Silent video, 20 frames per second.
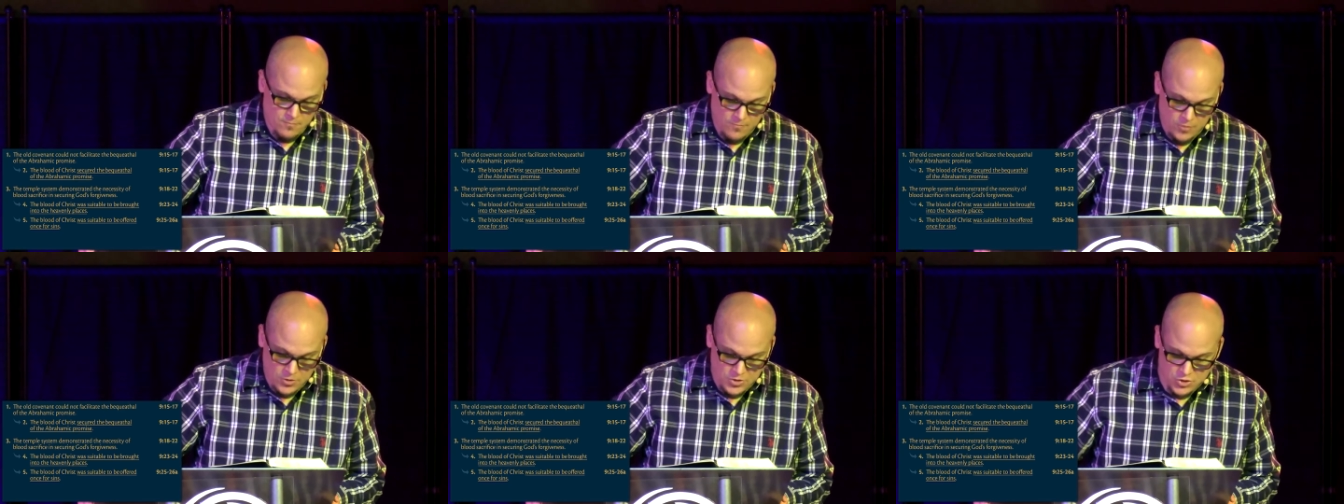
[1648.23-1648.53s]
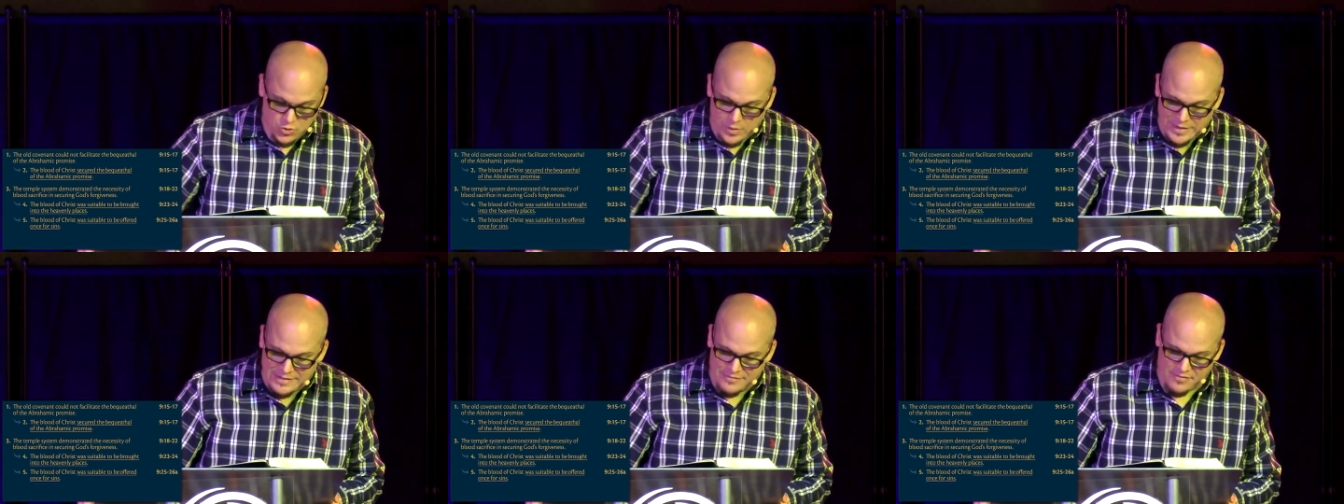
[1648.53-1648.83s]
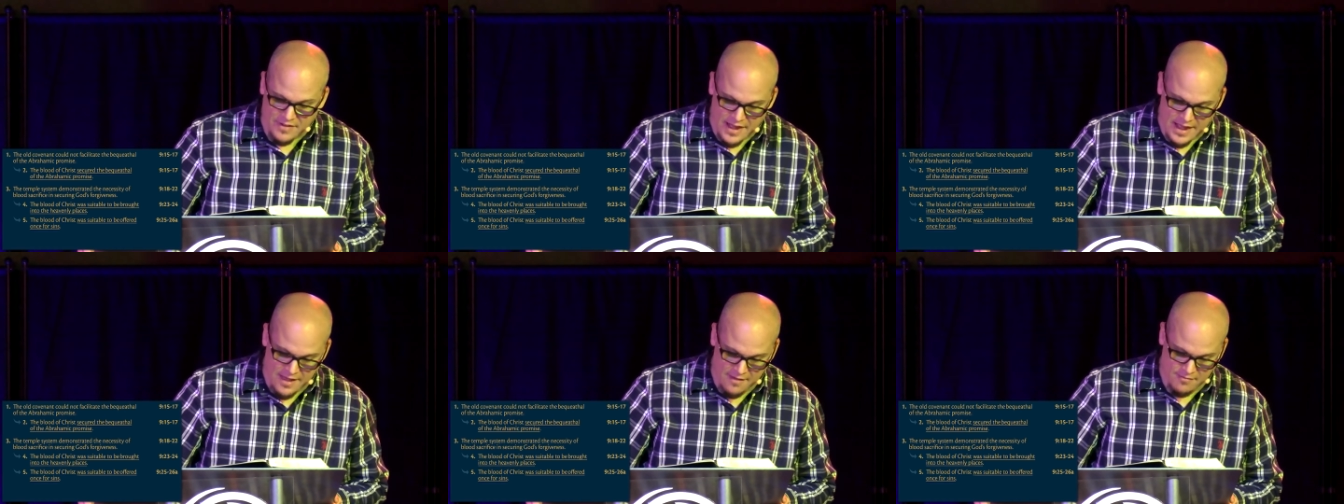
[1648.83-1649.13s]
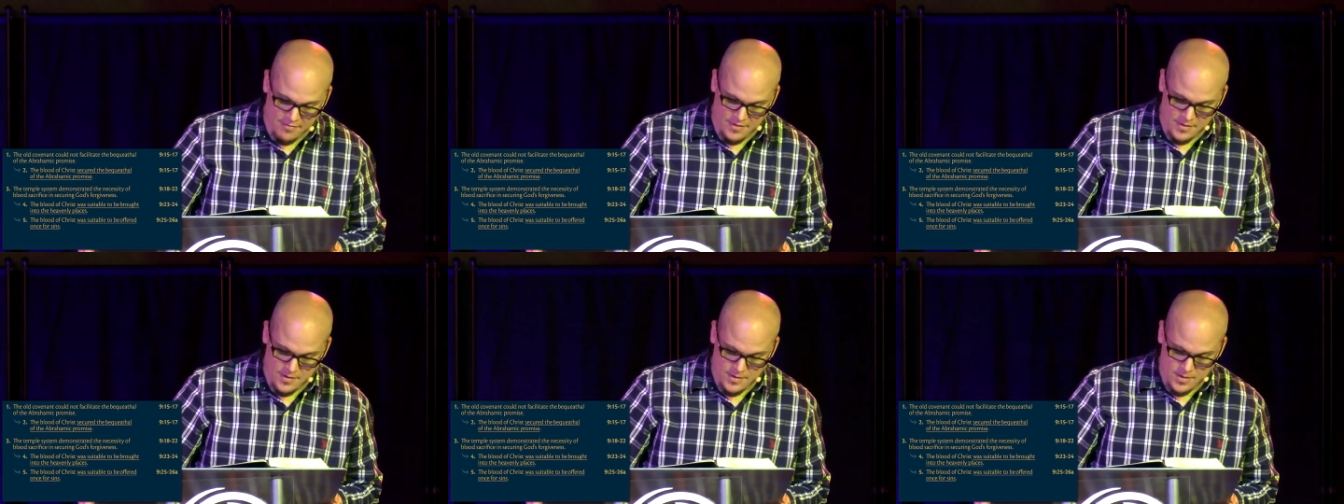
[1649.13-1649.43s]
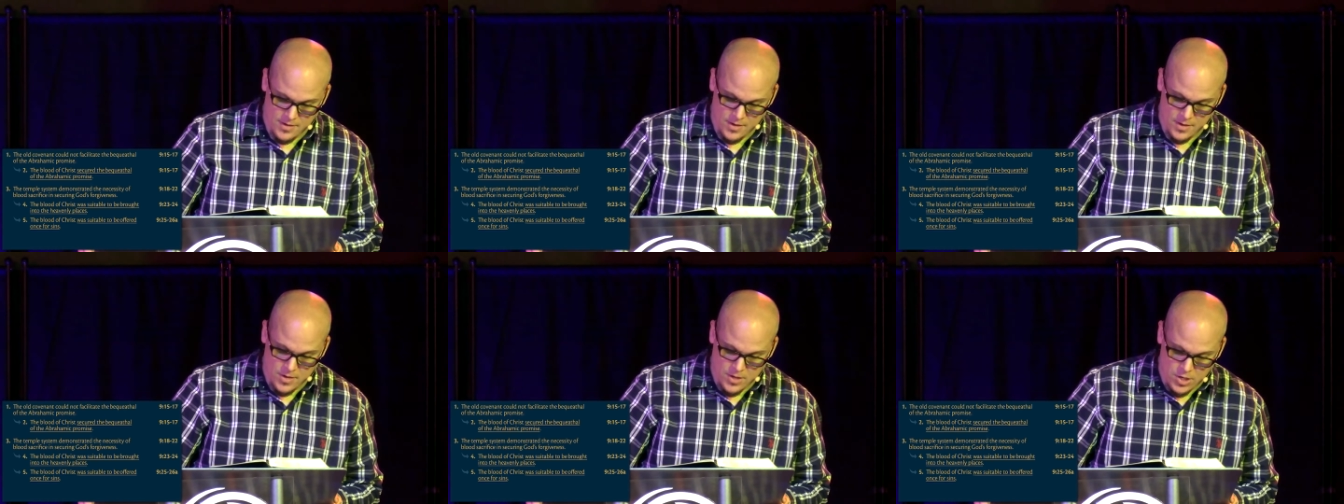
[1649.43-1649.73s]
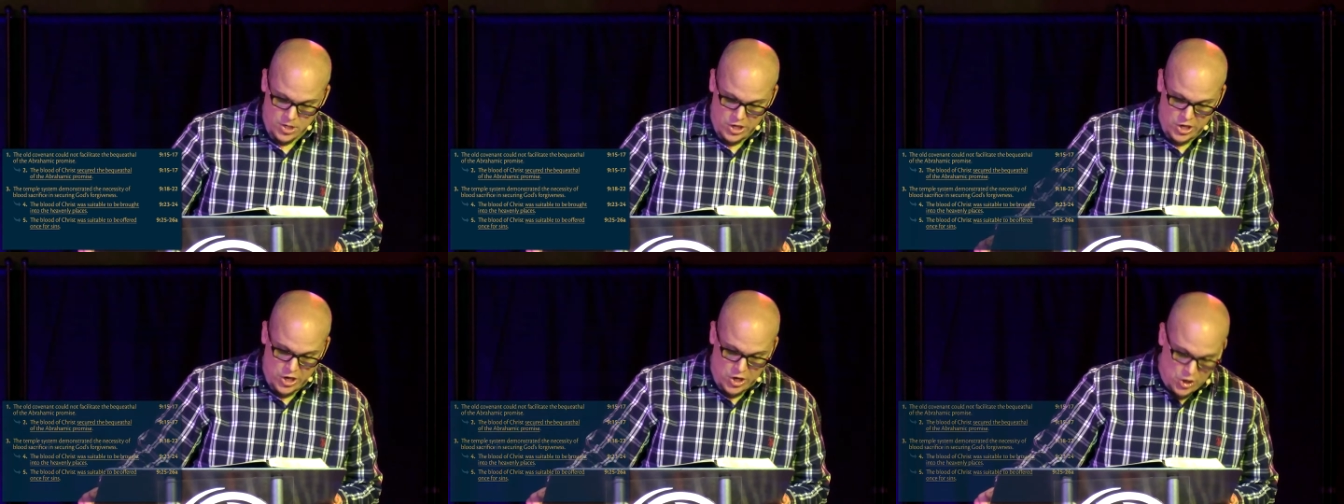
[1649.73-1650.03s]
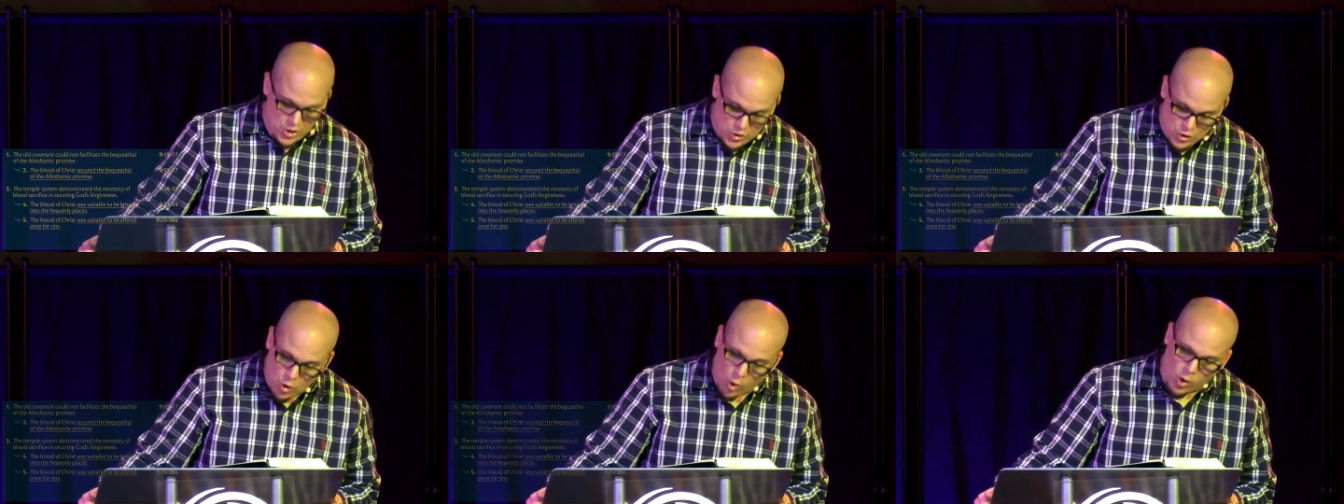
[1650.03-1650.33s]
Verse 25,
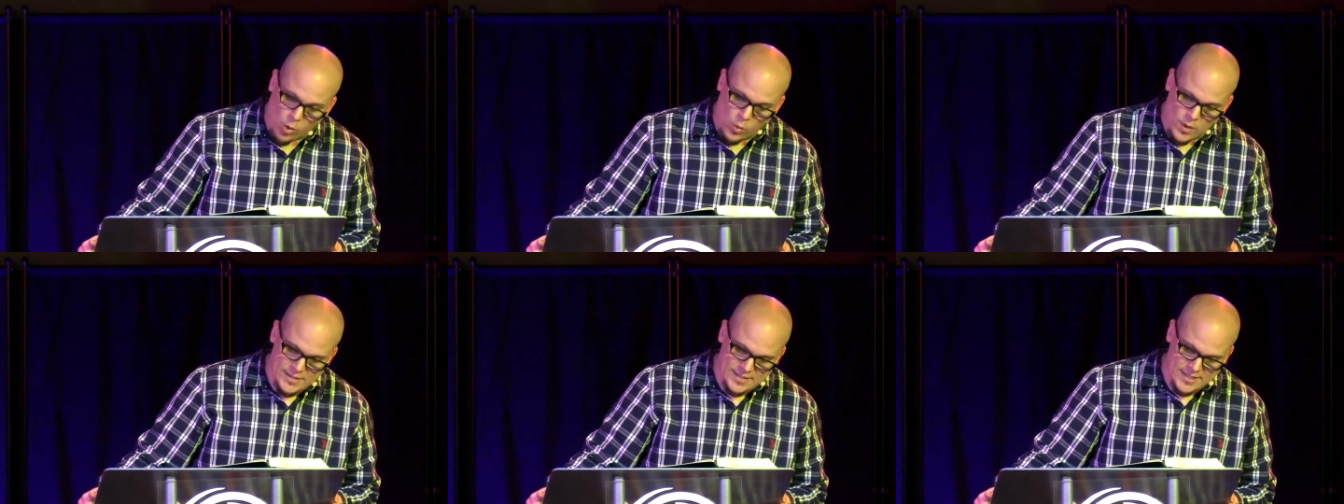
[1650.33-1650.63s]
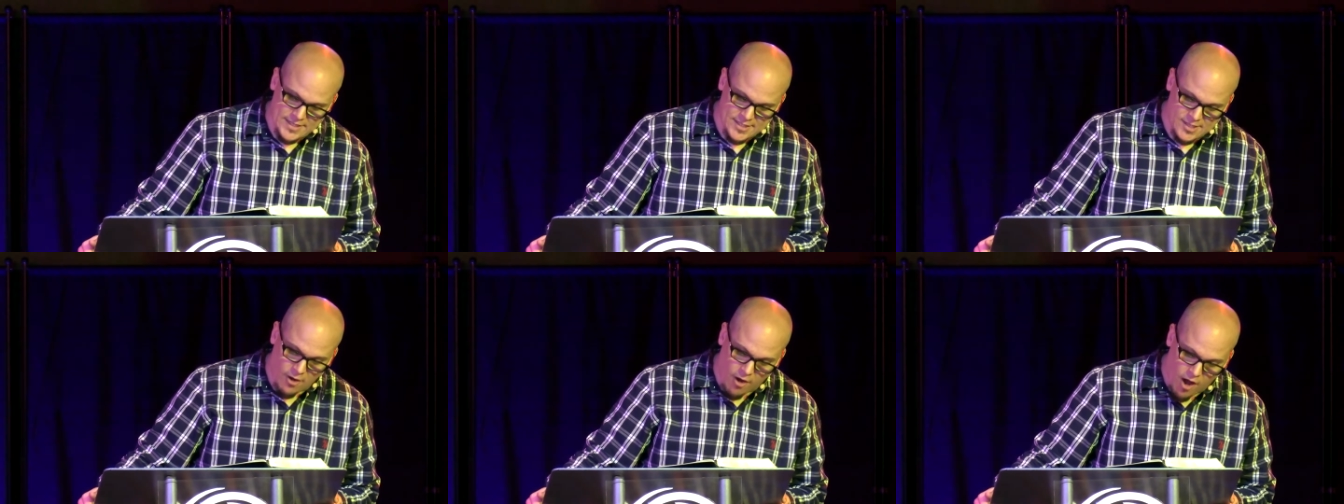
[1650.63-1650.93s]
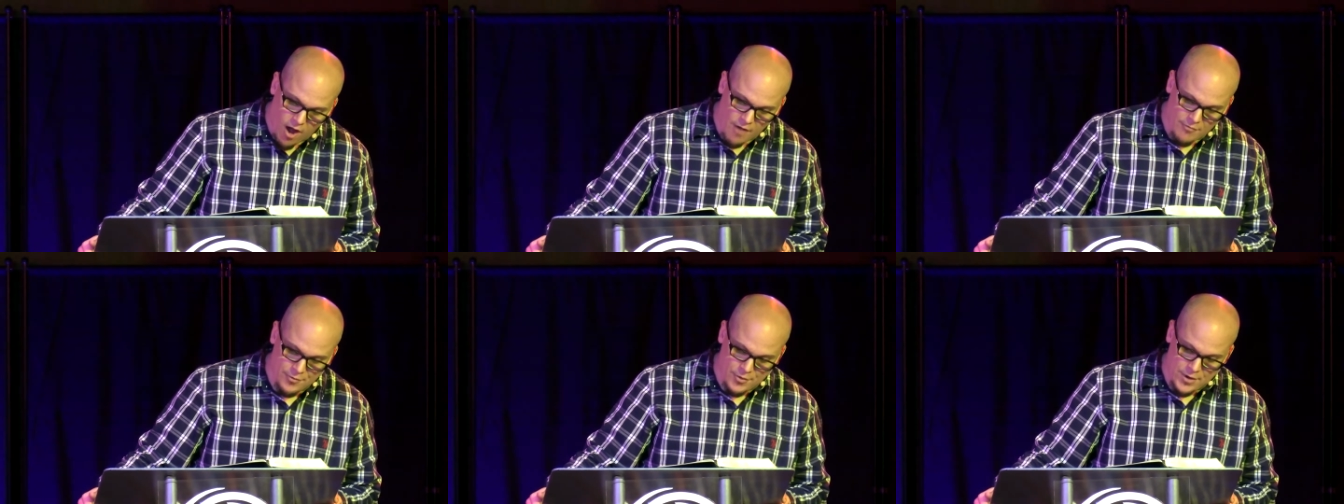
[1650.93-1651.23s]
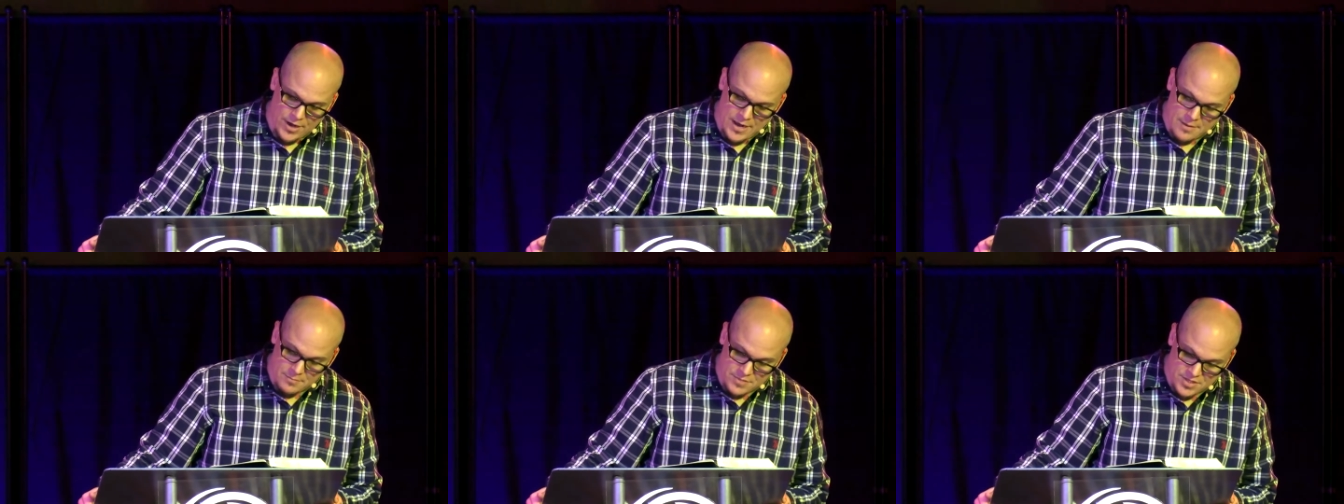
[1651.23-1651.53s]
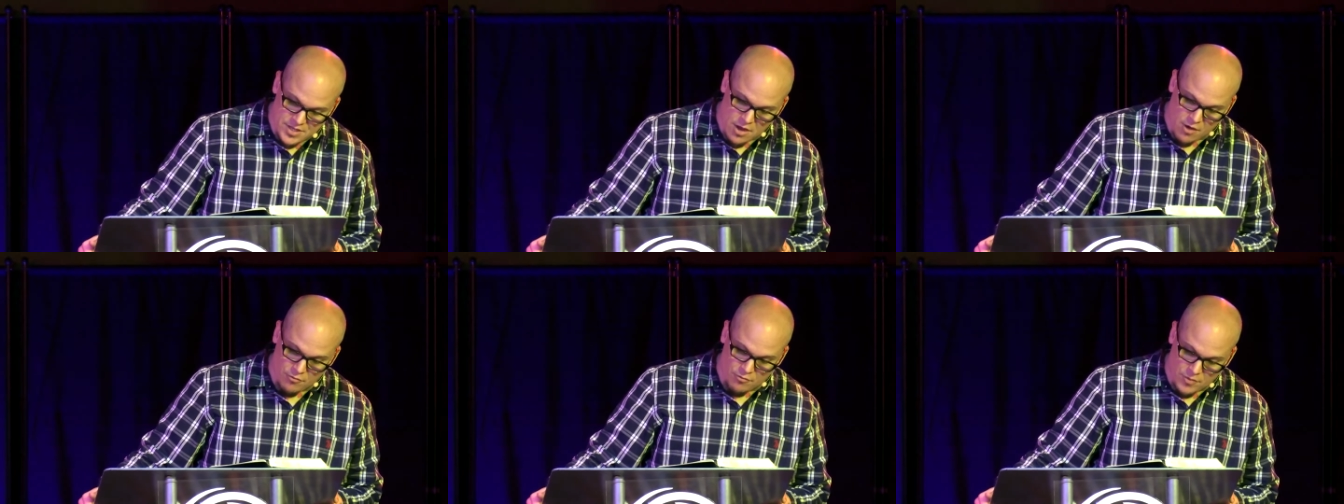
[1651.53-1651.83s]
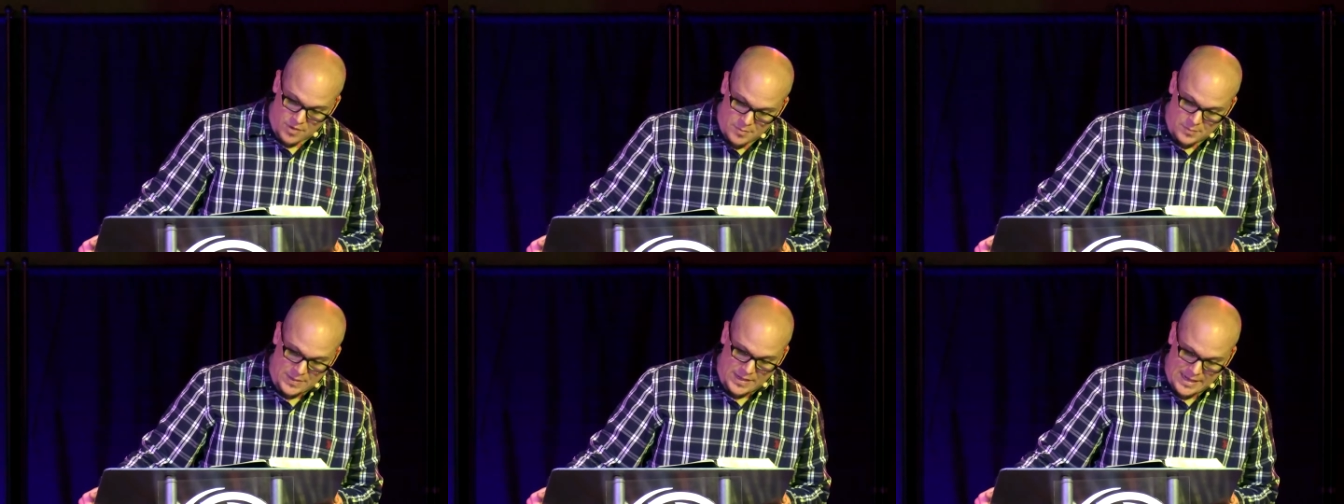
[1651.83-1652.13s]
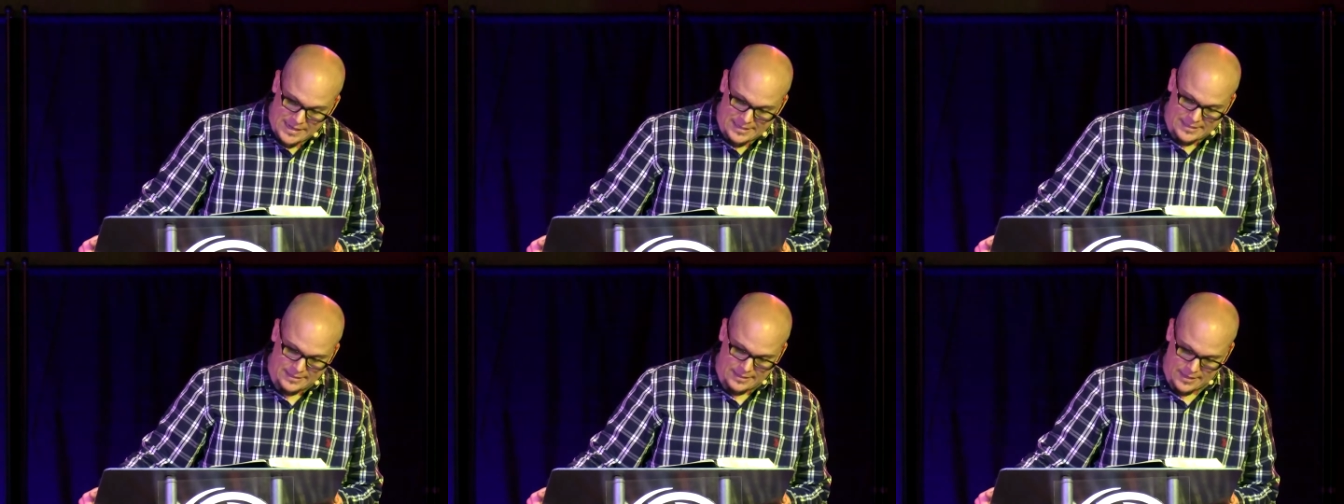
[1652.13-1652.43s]
nor was it to offer himself
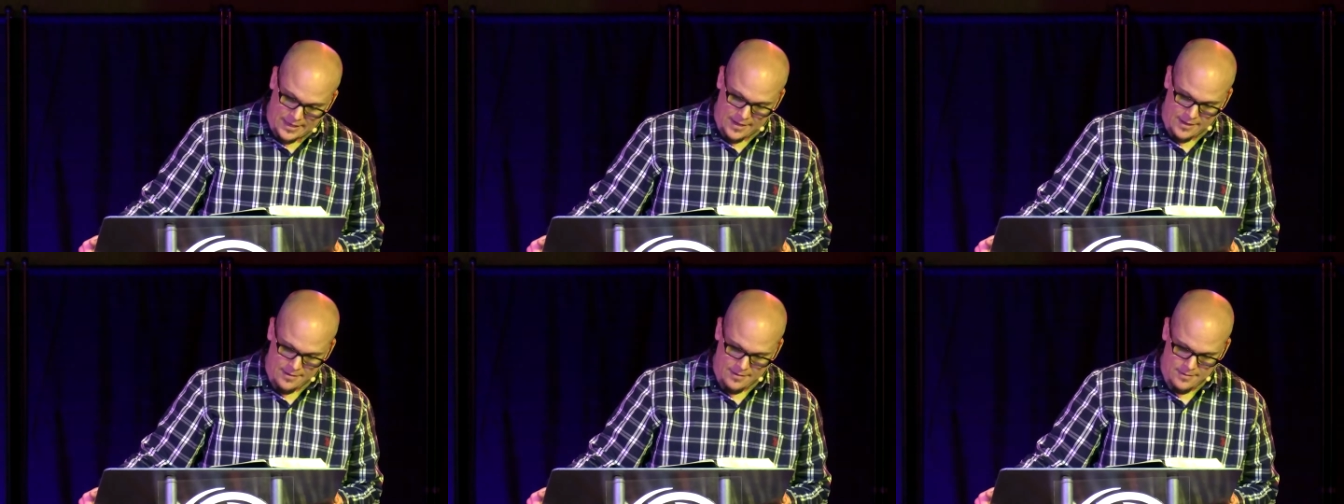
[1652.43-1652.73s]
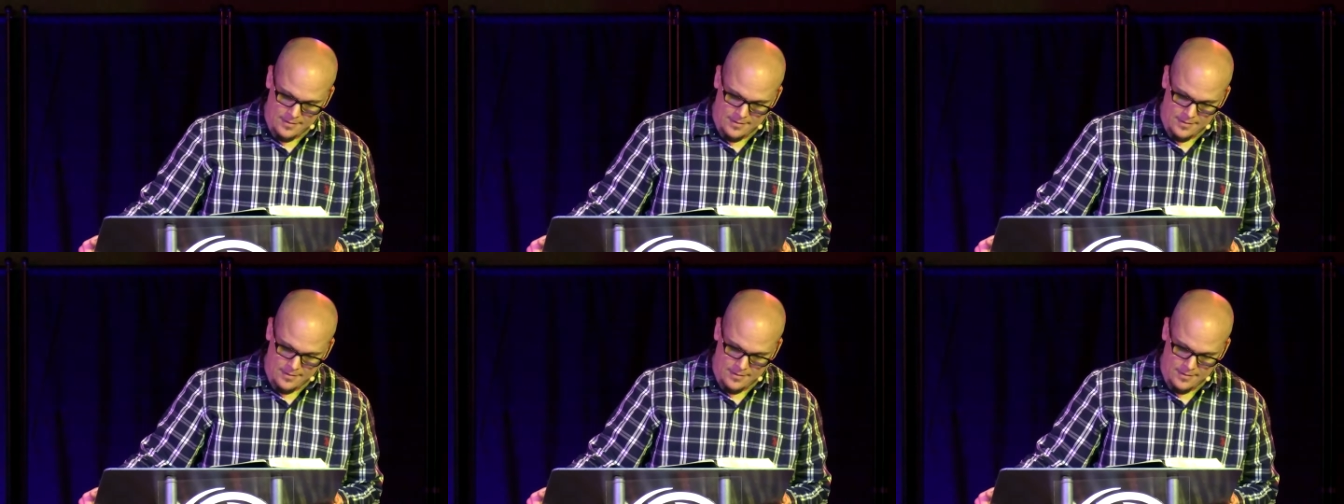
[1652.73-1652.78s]
repeatedly.